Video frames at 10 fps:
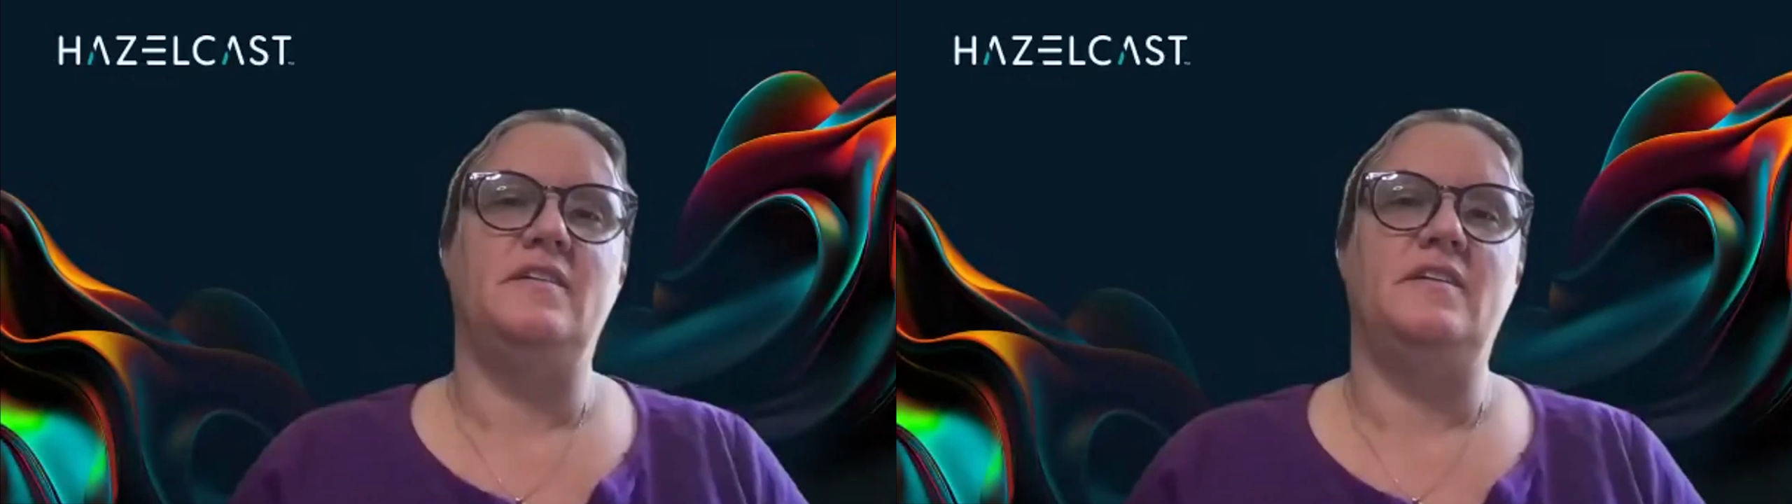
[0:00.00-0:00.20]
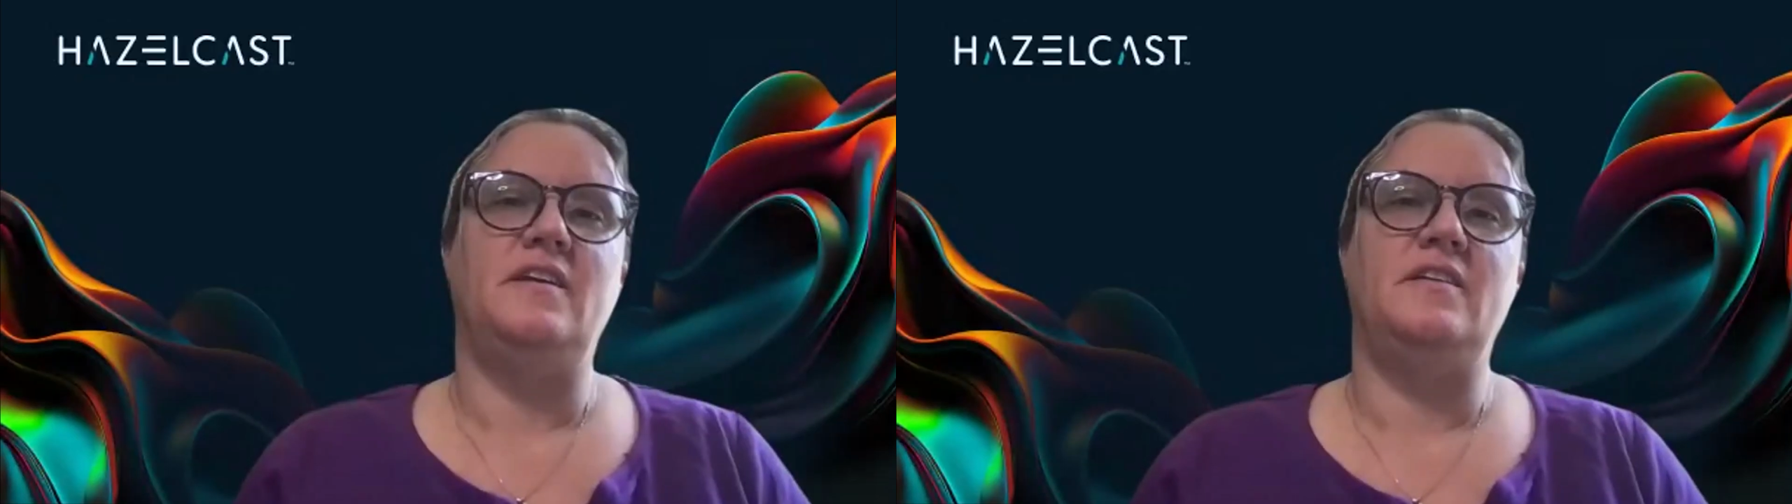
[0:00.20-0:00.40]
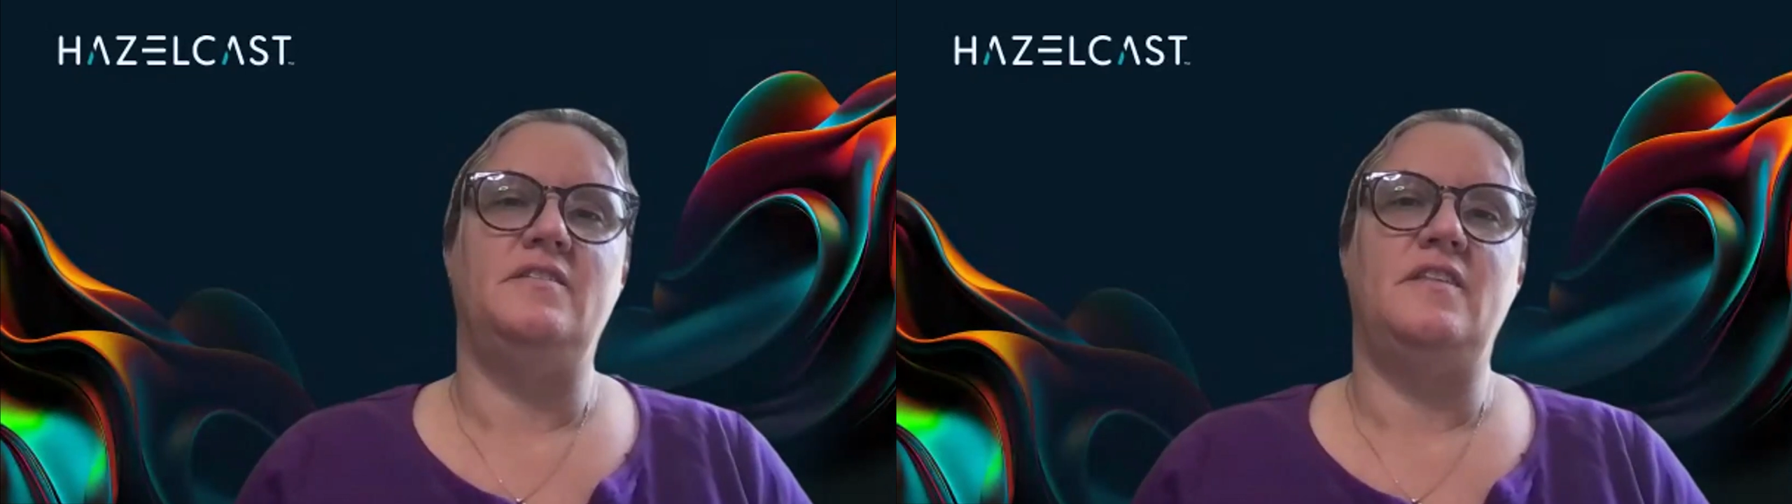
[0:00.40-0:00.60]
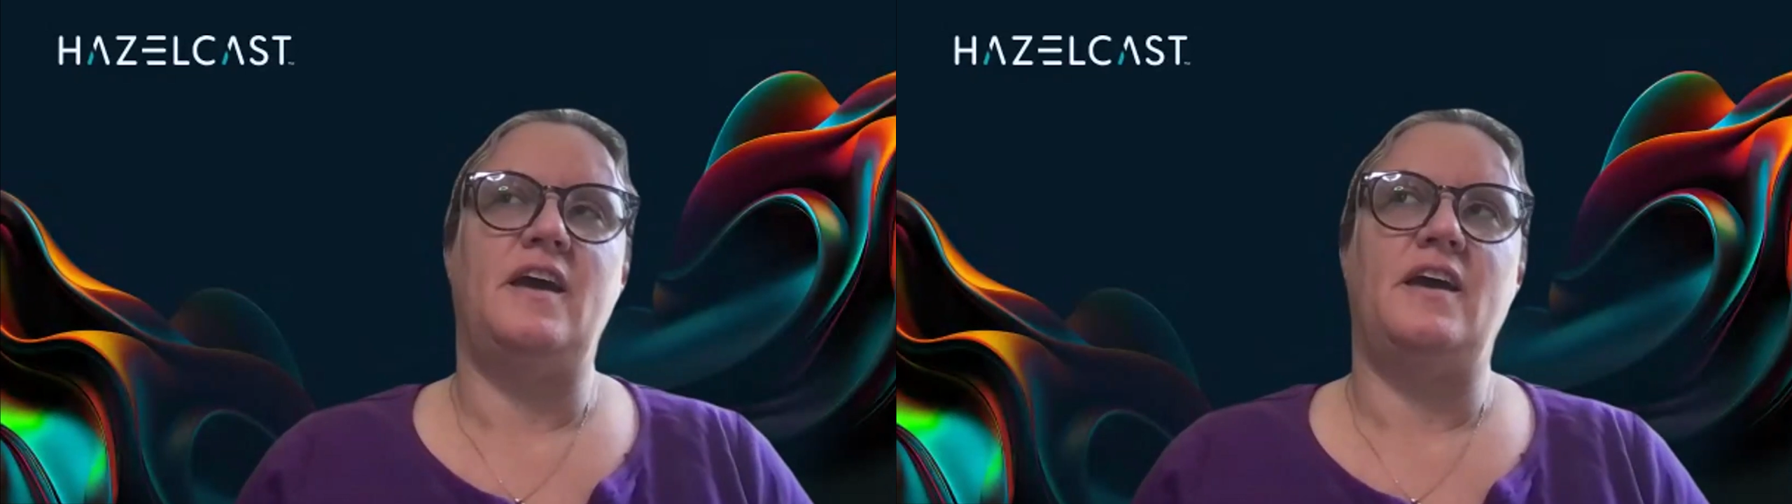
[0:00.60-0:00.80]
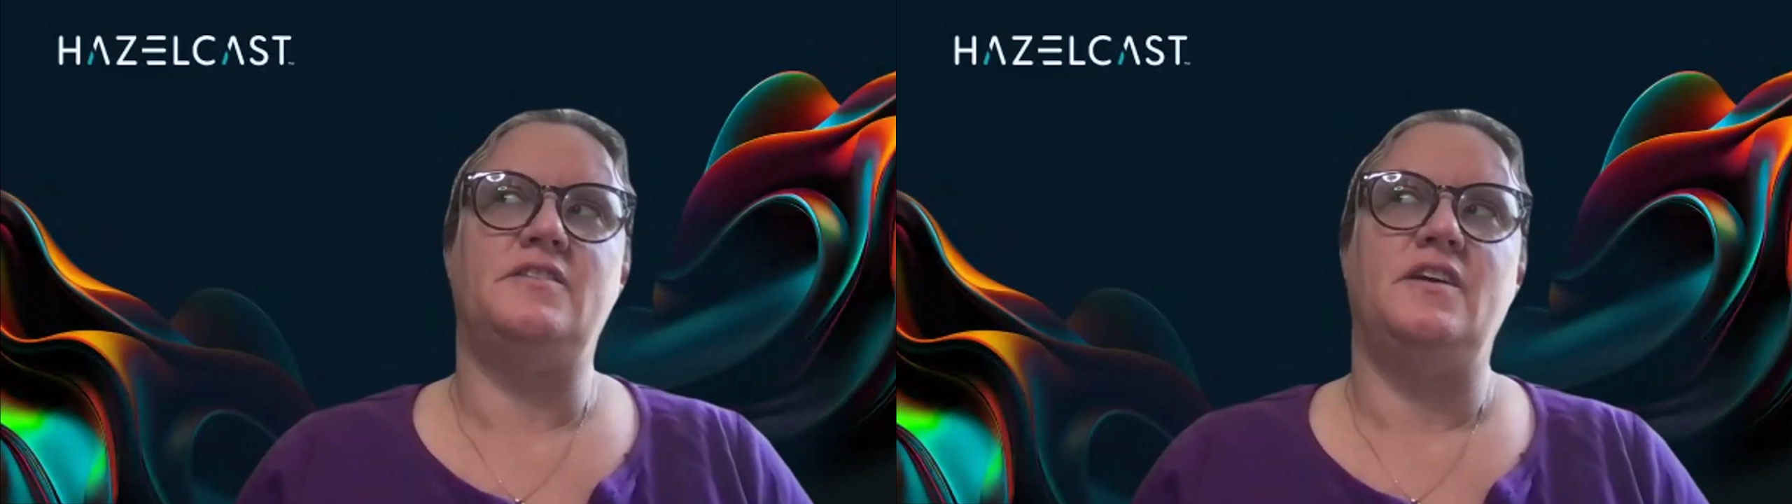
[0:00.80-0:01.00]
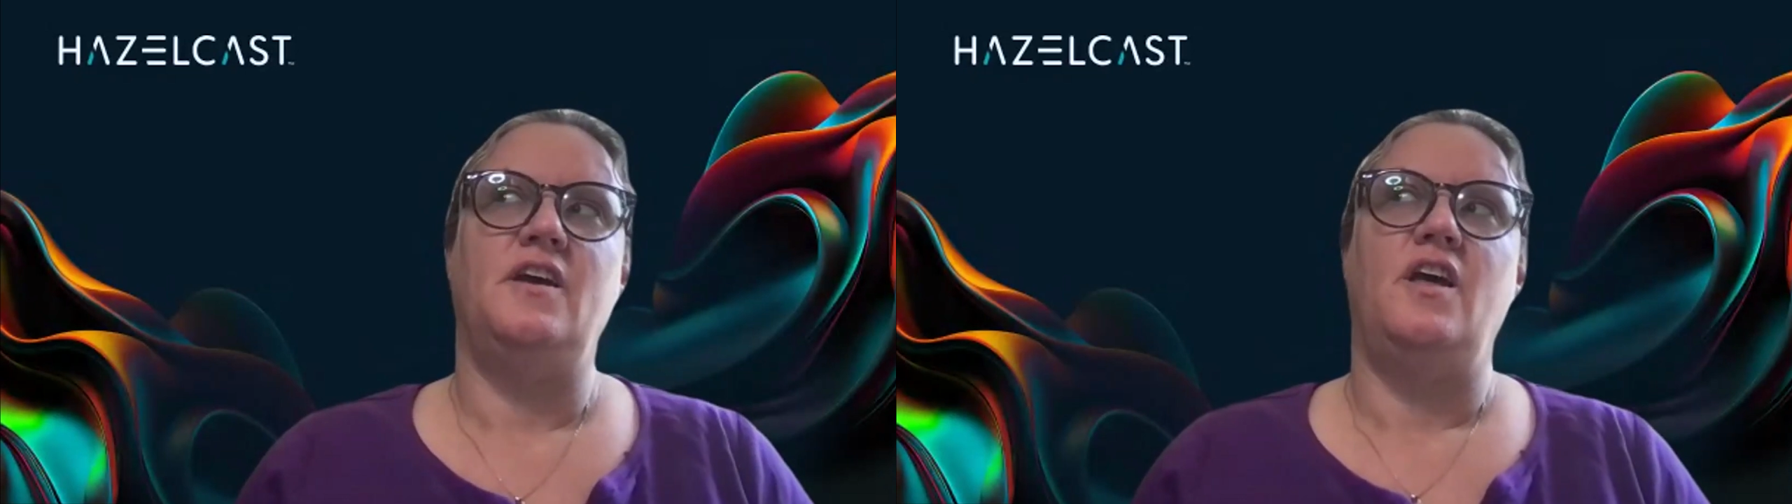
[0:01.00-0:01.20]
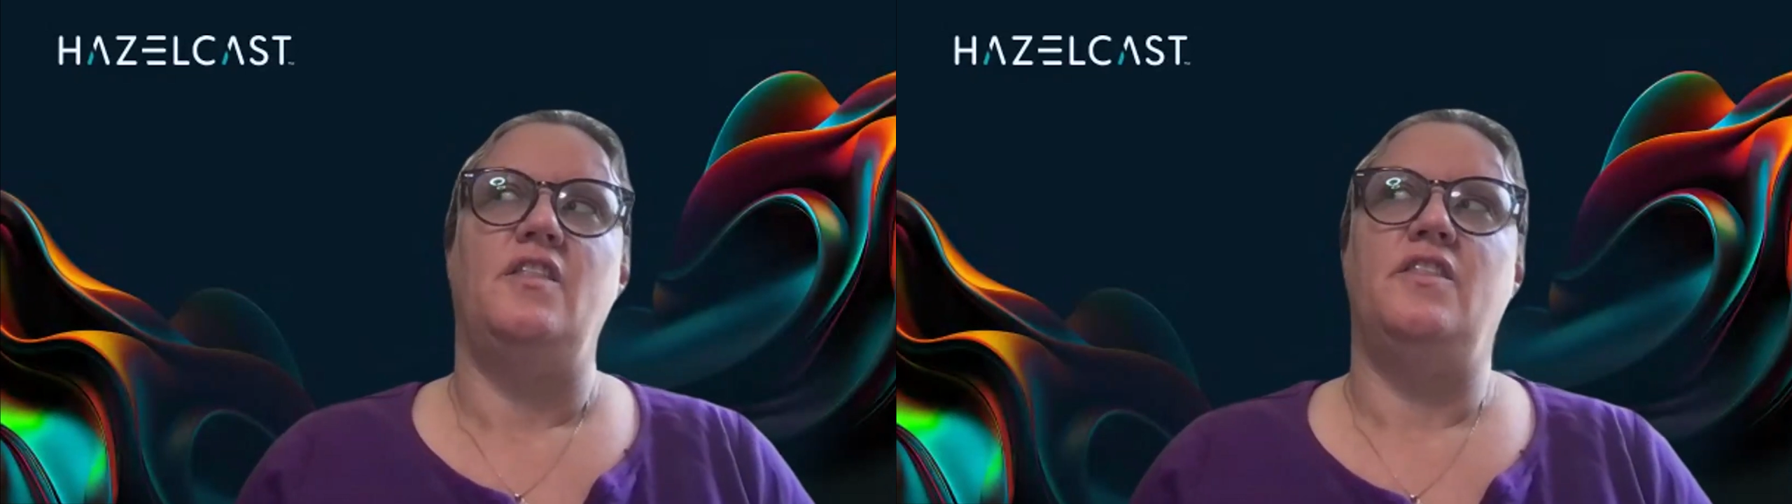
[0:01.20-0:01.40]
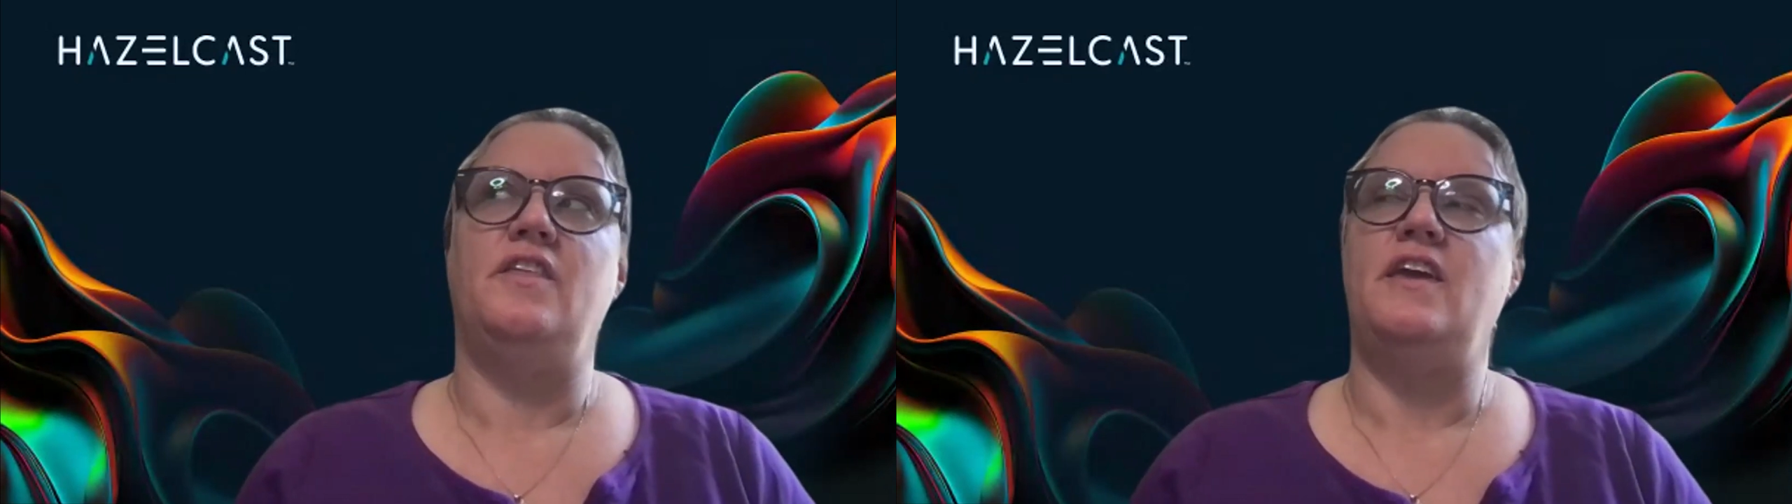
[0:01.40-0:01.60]
is that
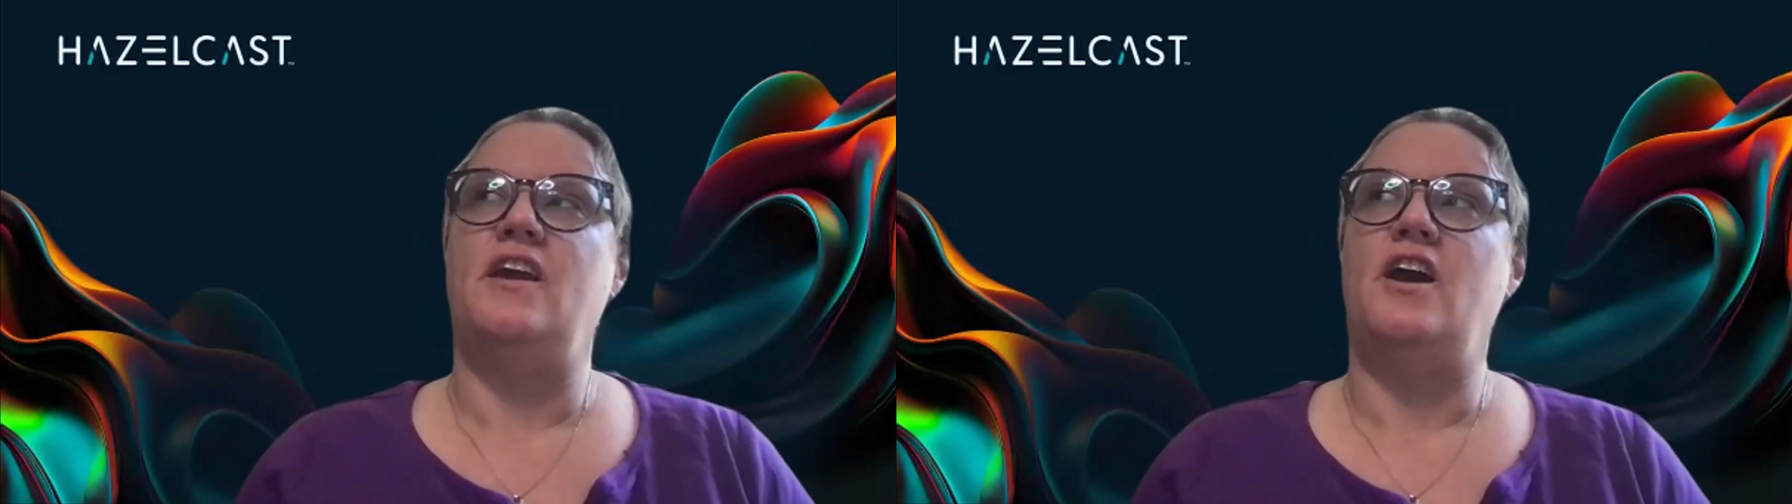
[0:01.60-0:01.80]
the